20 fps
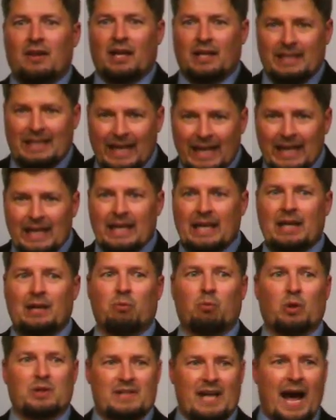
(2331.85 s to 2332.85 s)
that
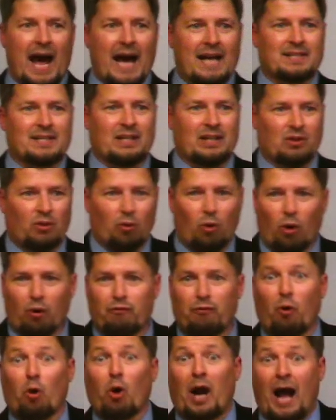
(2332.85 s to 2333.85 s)
Gideon was asking the Lord for